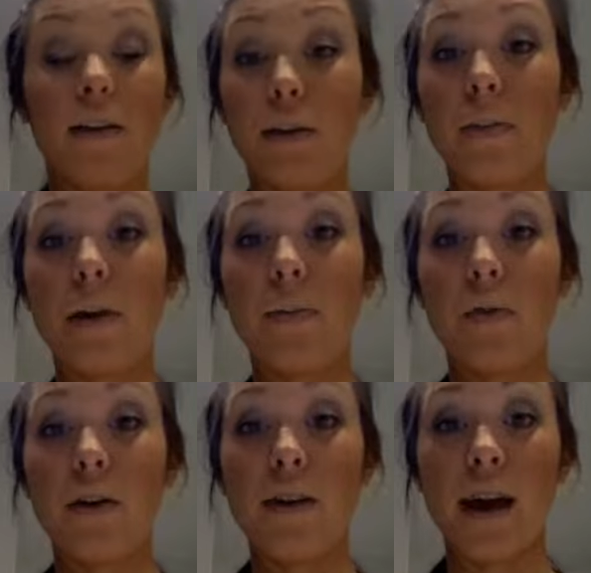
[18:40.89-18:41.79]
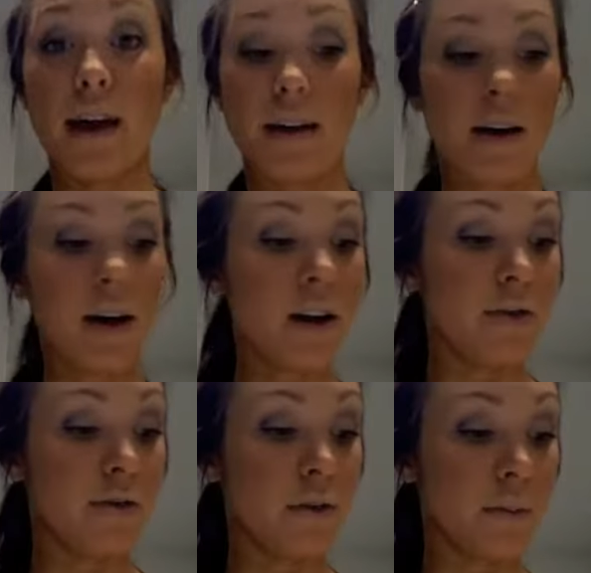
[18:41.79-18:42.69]
little bit more than
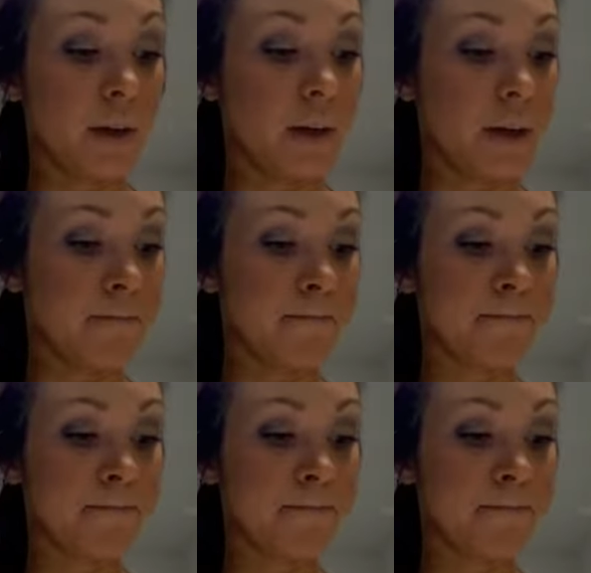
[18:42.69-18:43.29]
you normally would.